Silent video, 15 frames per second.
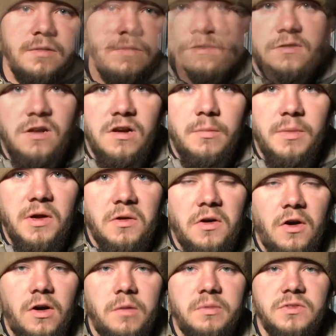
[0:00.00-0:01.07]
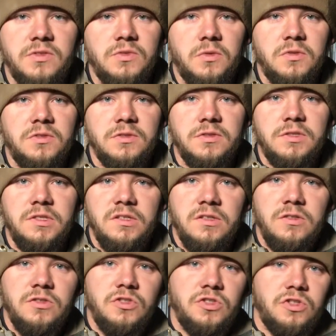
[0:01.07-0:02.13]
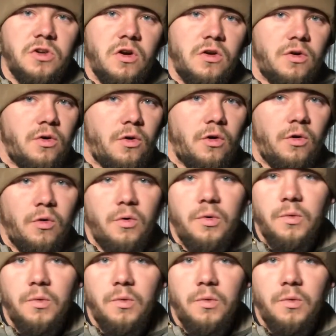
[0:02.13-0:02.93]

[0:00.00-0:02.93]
Talk about carbon sources: charcoal,